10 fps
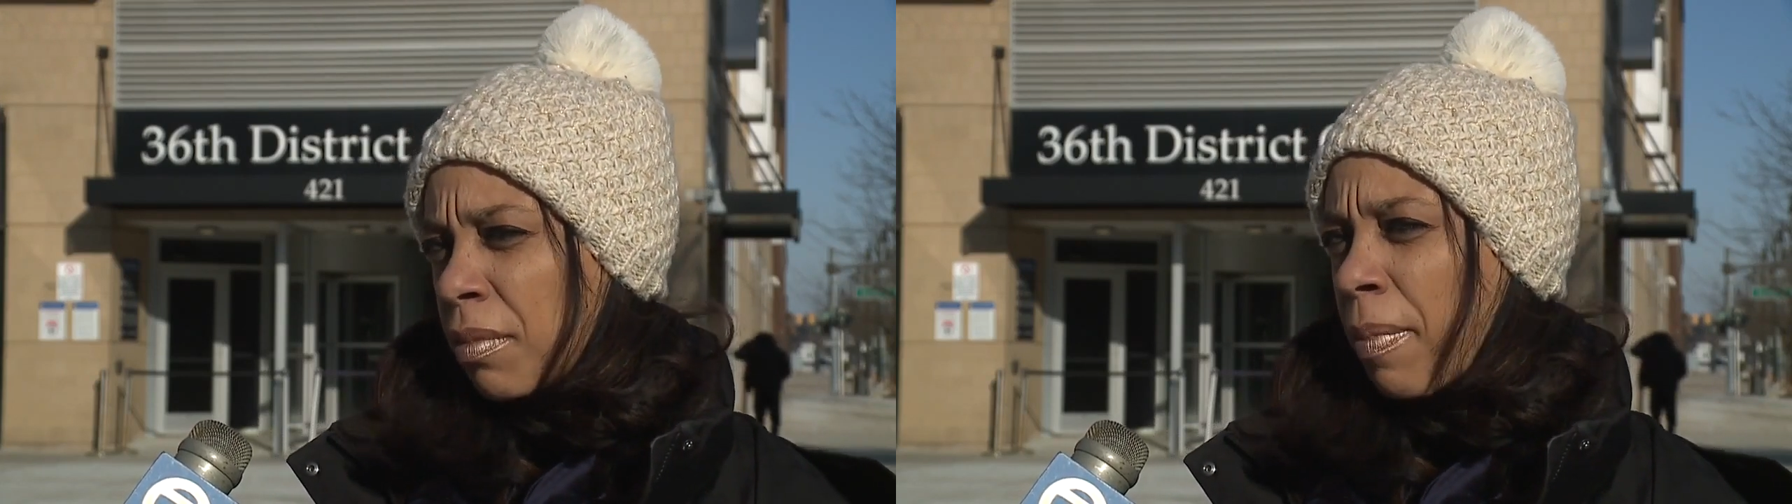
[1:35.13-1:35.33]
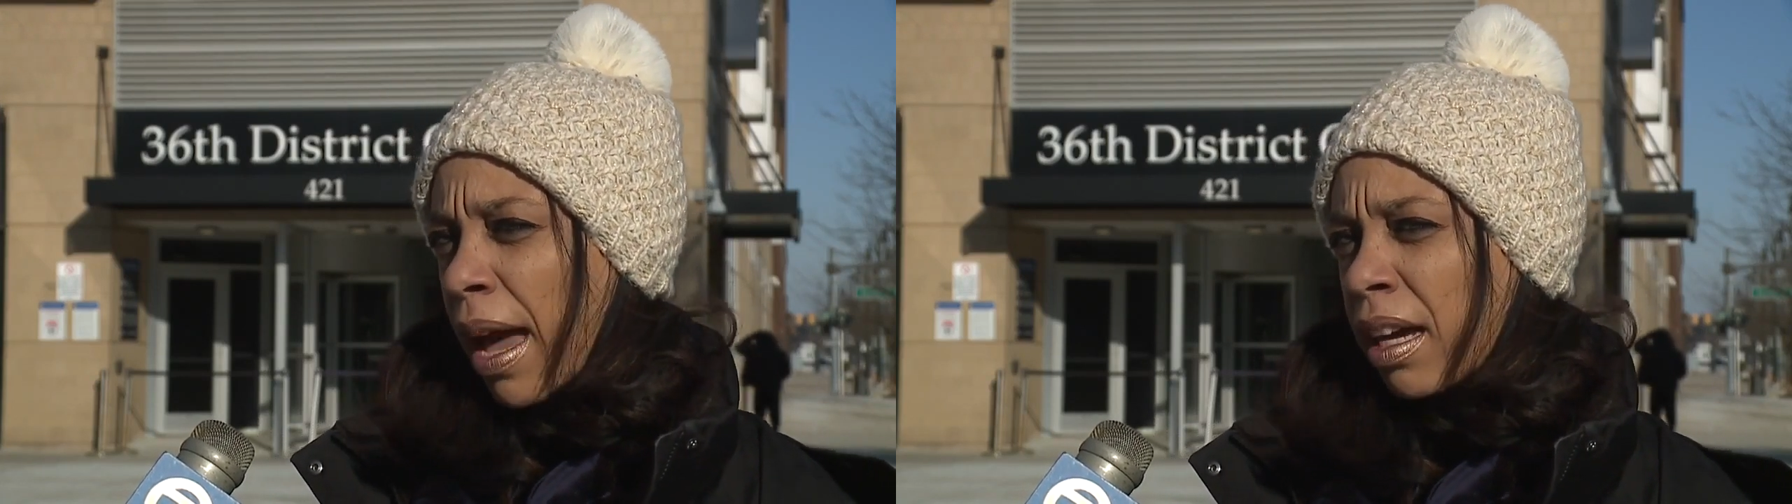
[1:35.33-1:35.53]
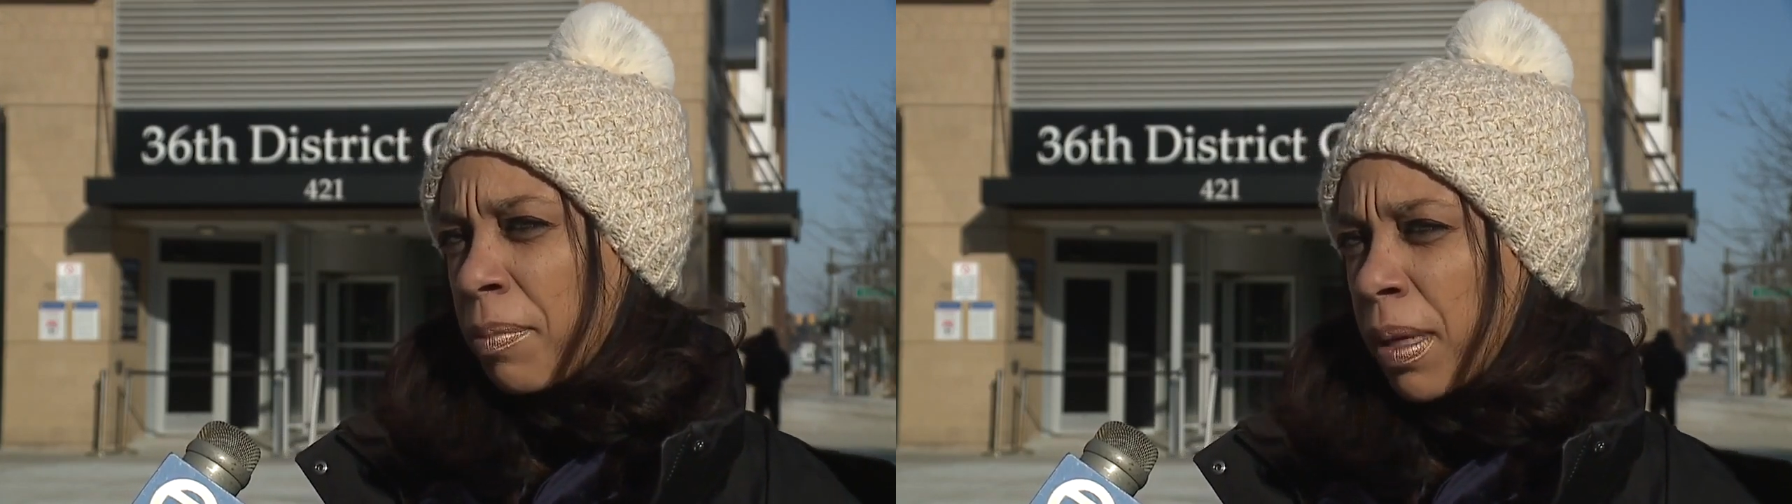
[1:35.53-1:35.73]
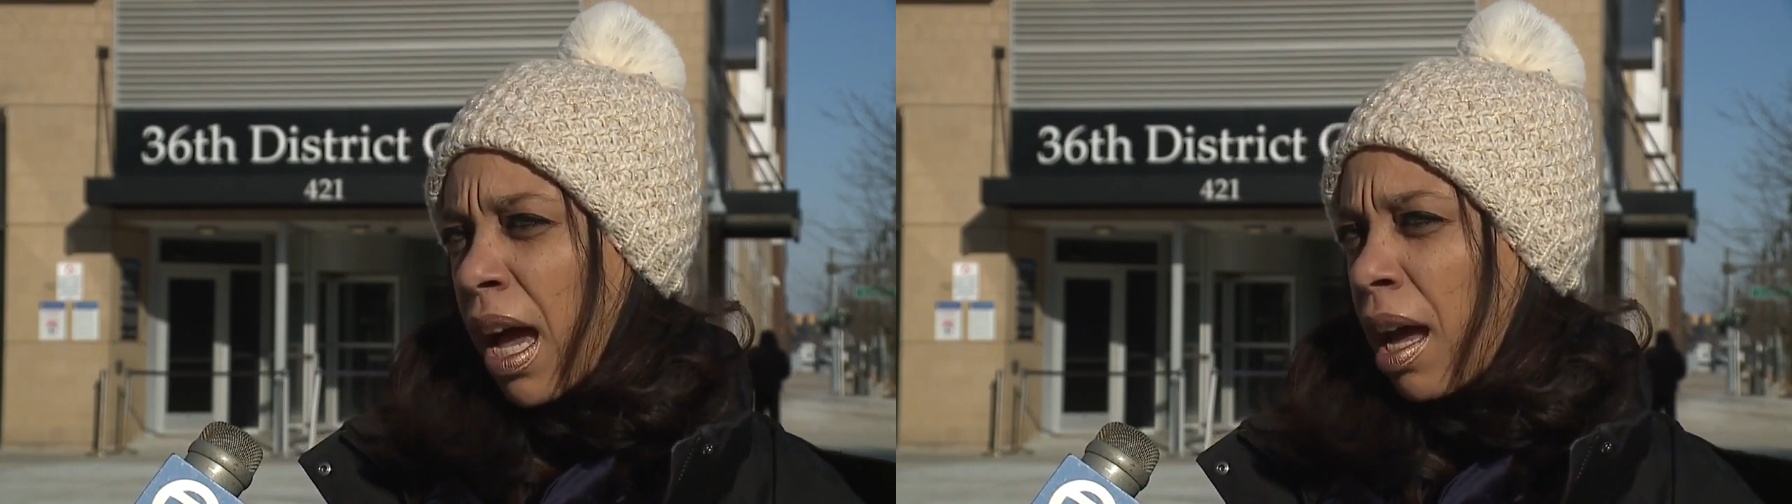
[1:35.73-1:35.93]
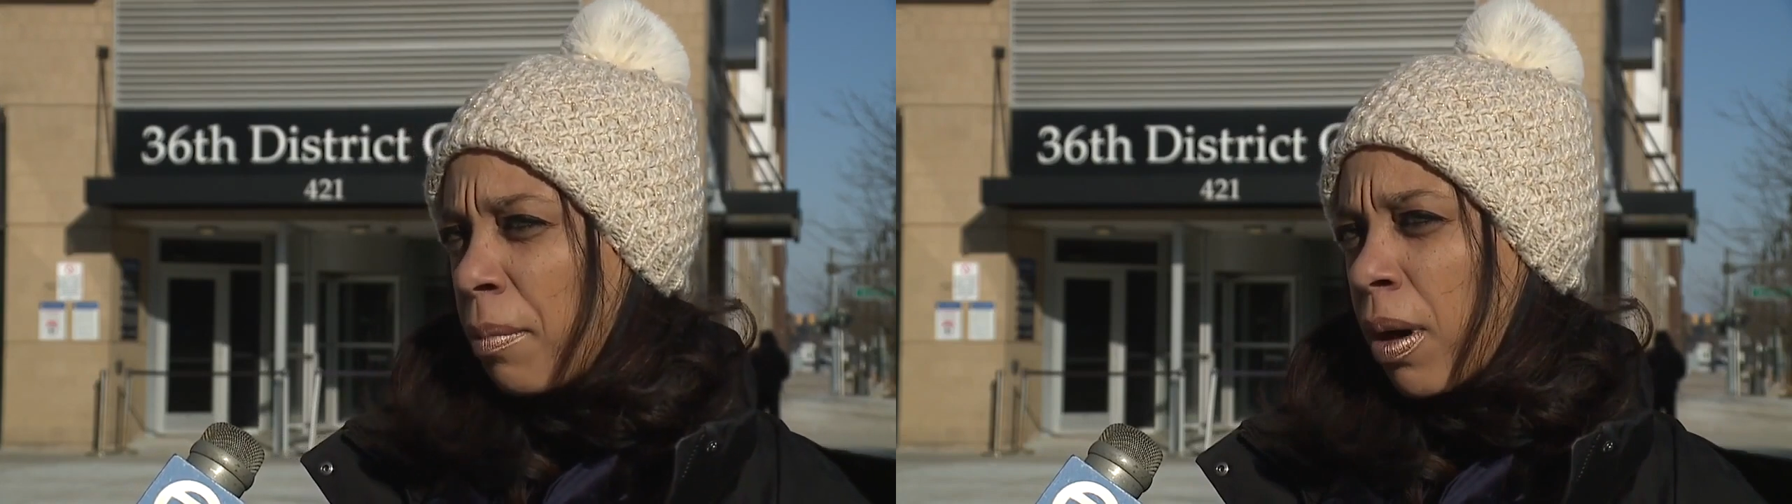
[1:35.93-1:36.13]
back
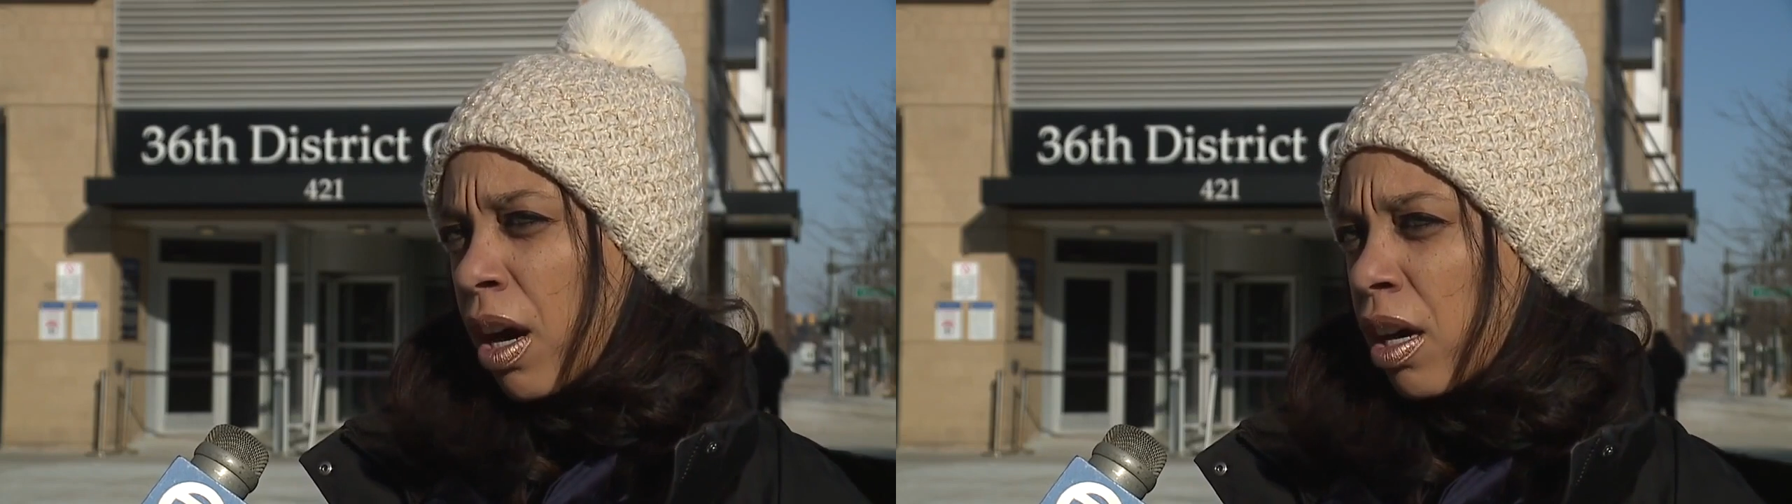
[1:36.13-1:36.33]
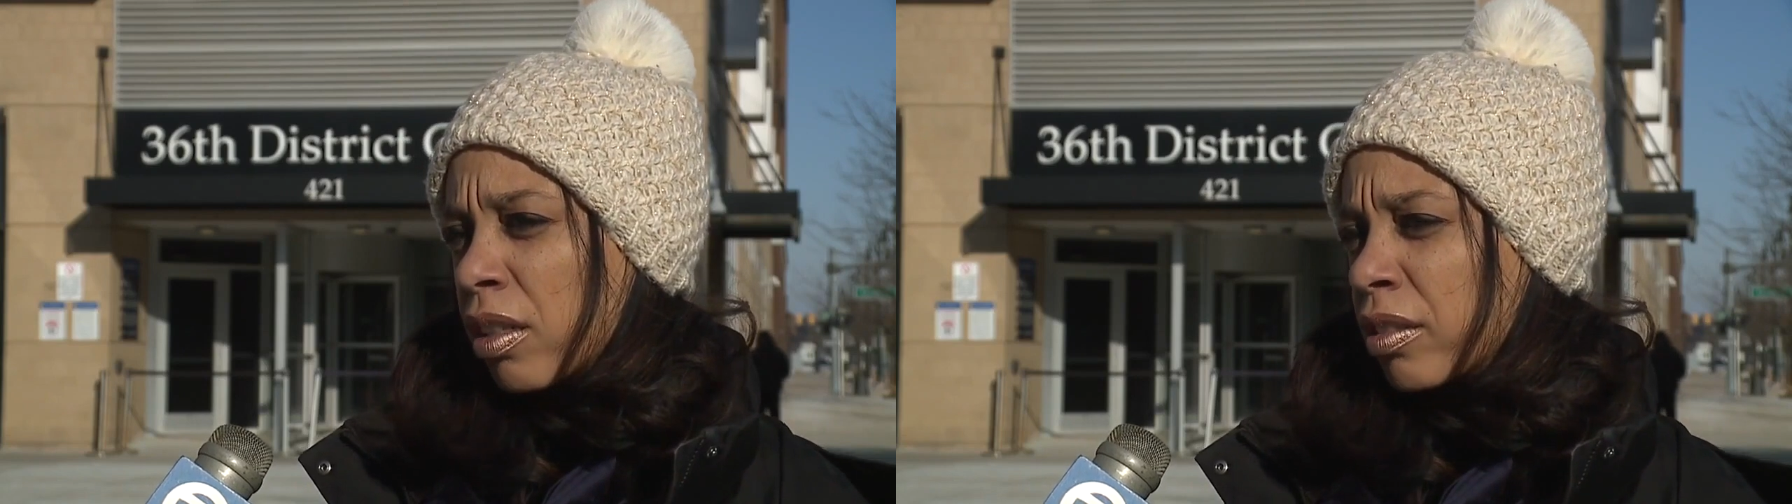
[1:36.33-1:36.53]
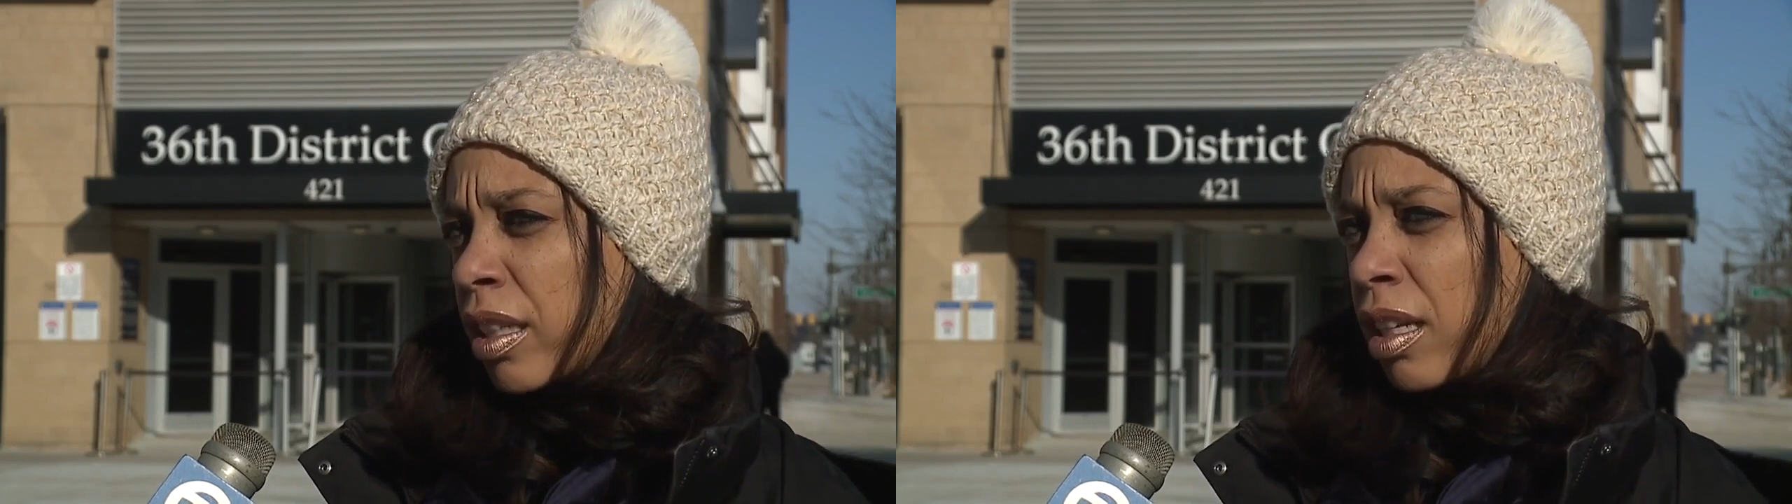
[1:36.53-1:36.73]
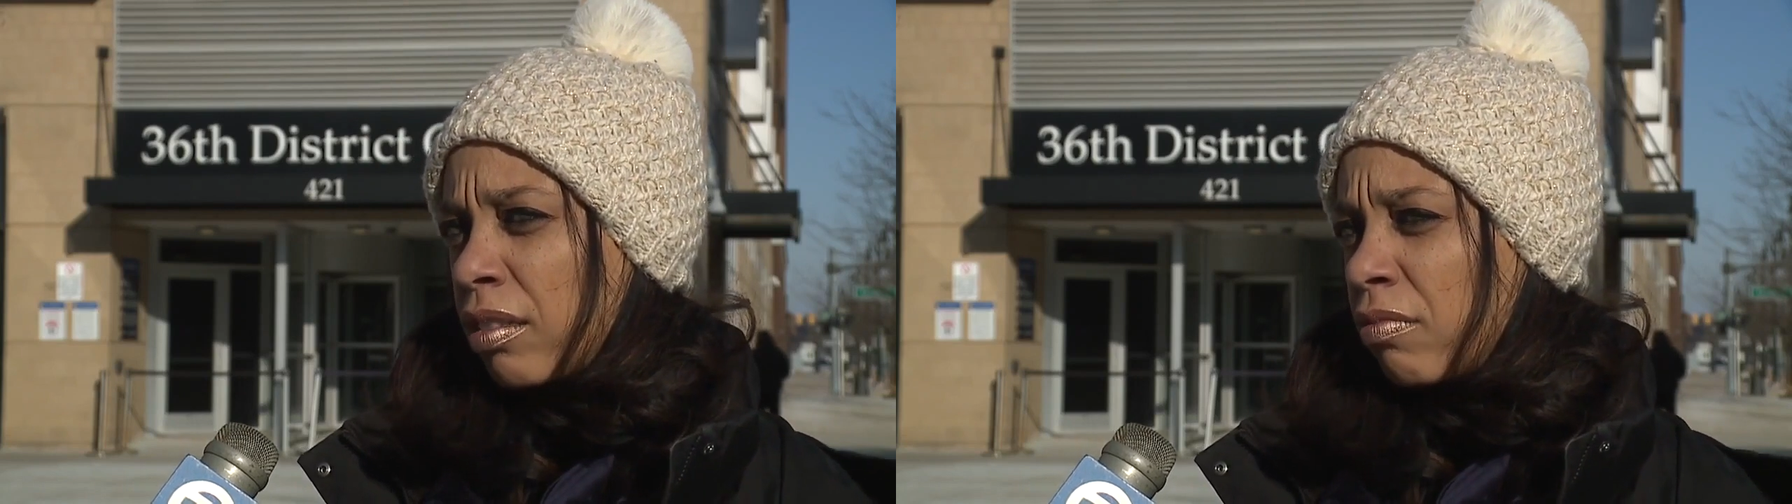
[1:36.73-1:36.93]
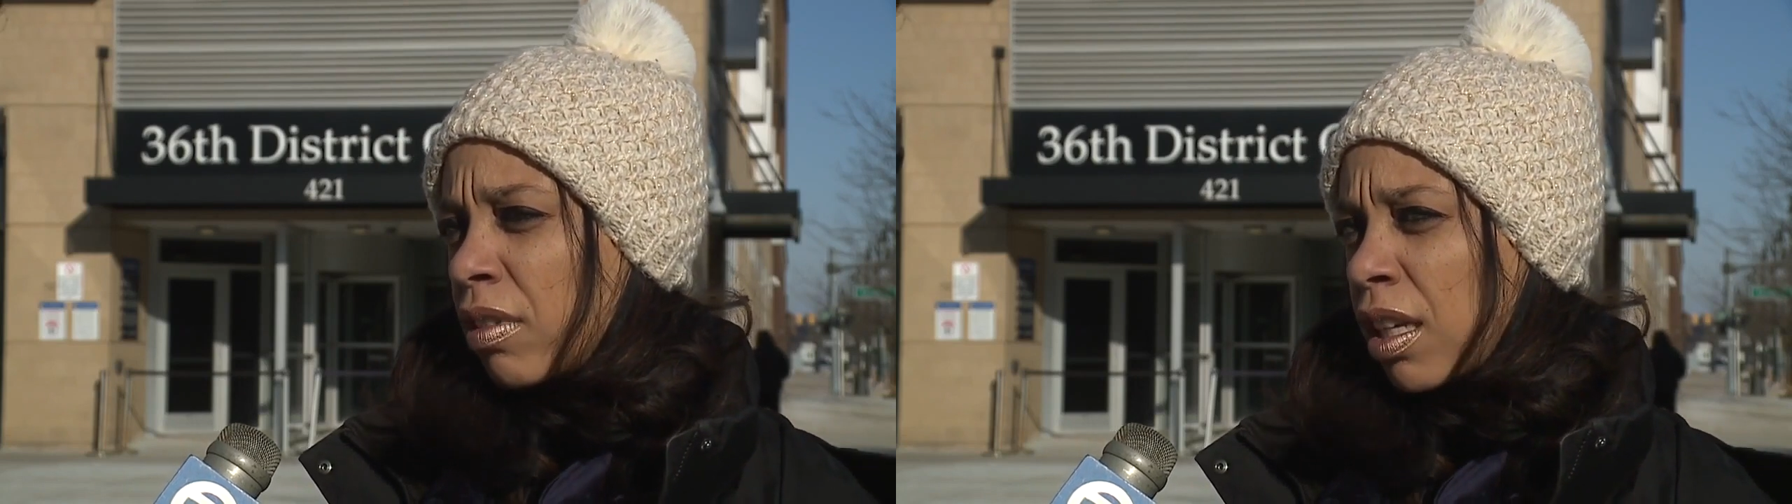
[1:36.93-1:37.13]
behind bars and